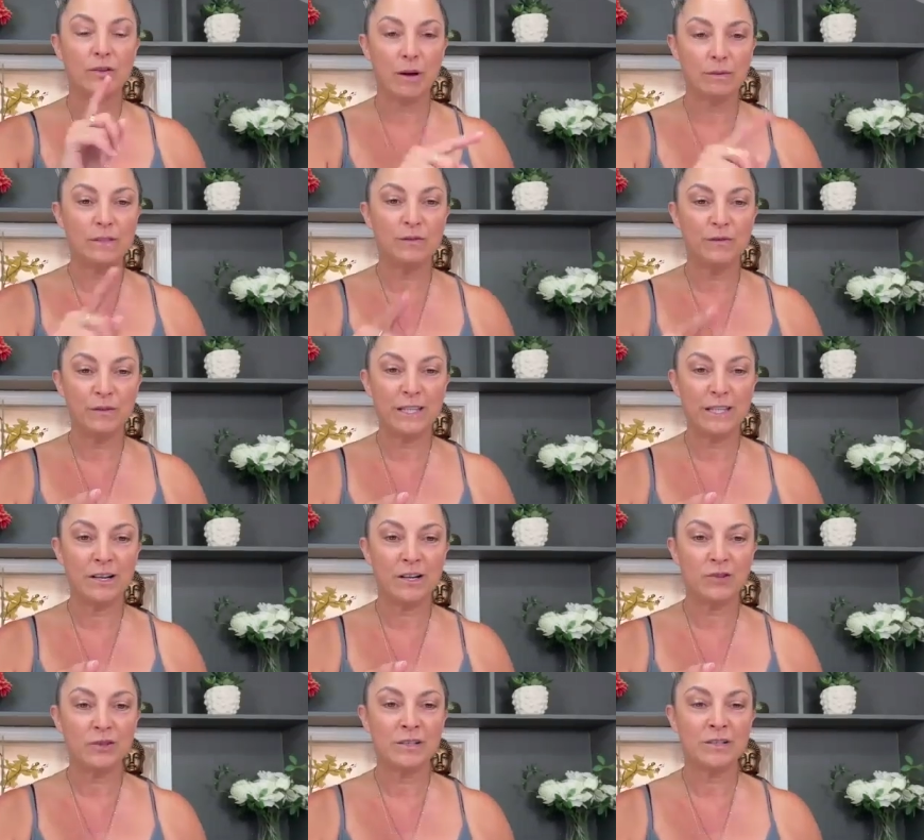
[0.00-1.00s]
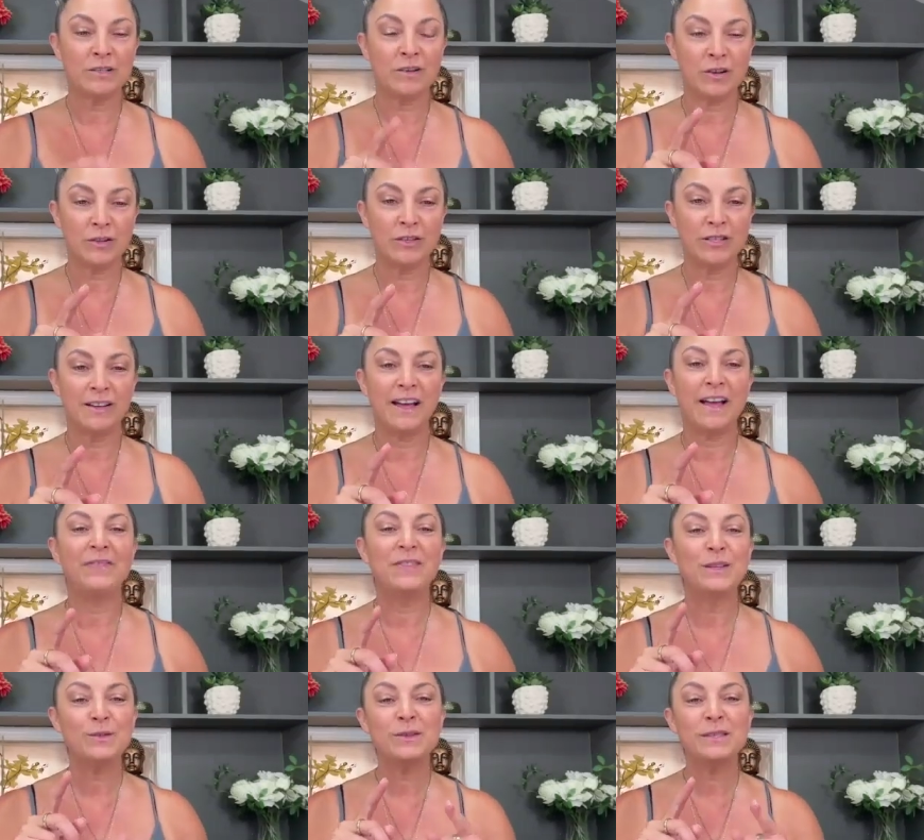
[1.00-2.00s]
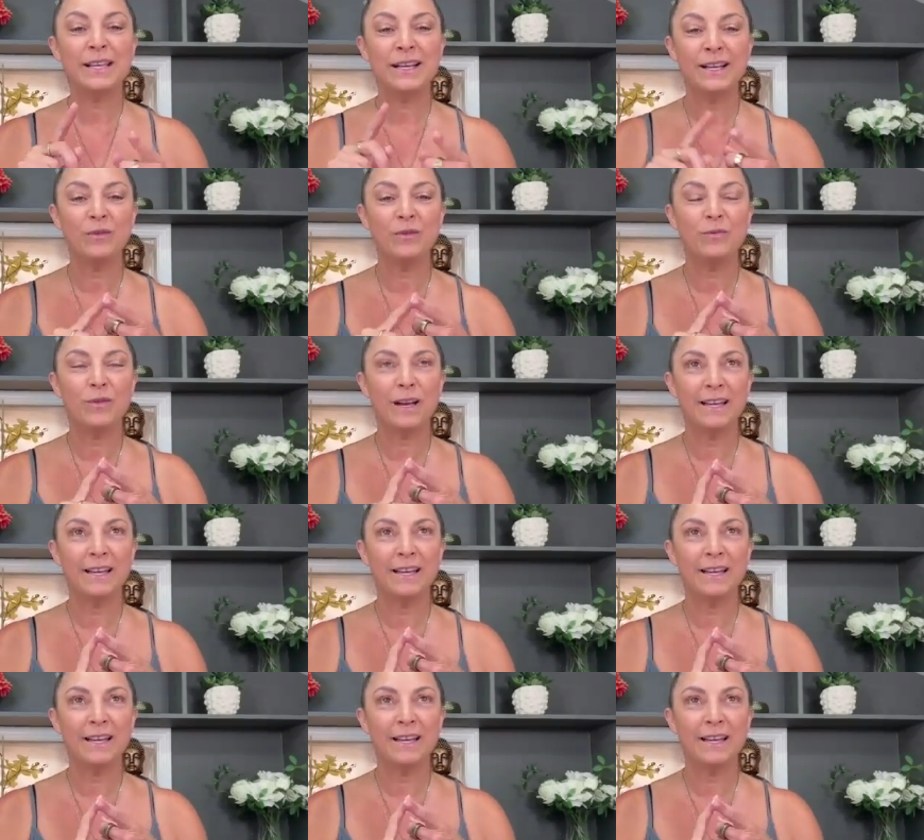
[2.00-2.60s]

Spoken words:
So that was the $1,500 deal. And this was like,